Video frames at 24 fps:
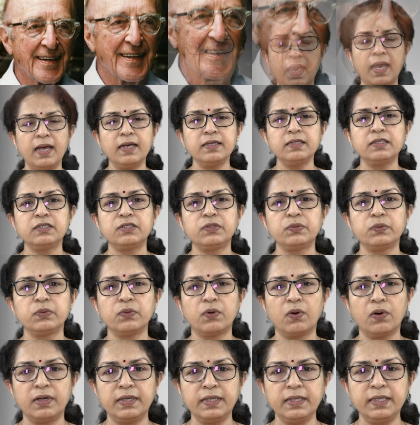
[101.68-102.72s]
As you
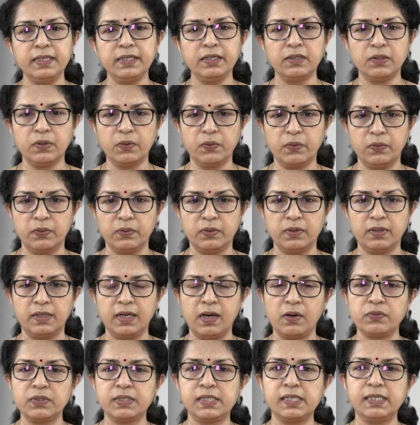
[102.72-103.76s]
already know,
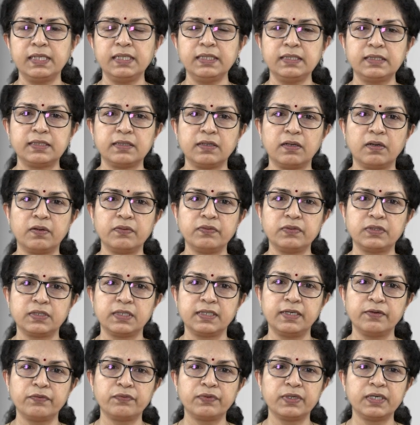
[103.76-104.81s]
counseling serves
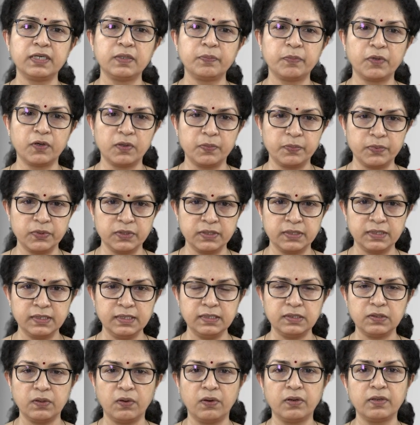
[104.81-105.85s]
different
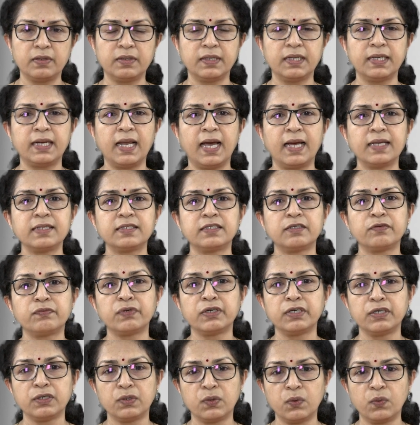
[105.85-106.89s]
purposes or it has
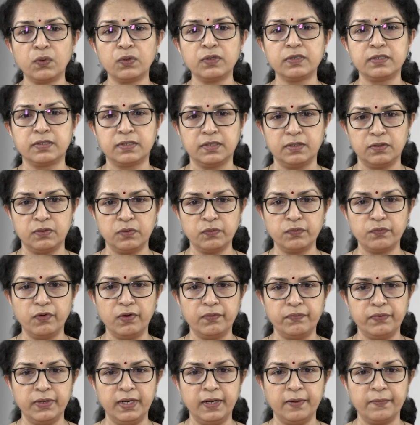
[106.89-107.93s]
different goals to
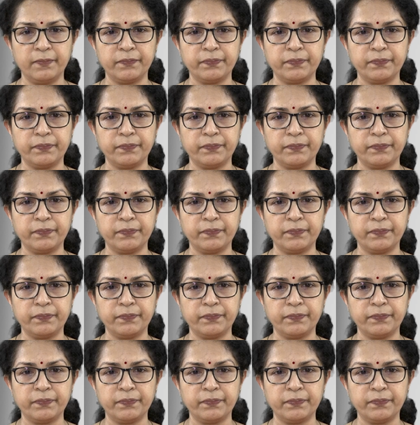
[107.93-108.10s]
fulfill.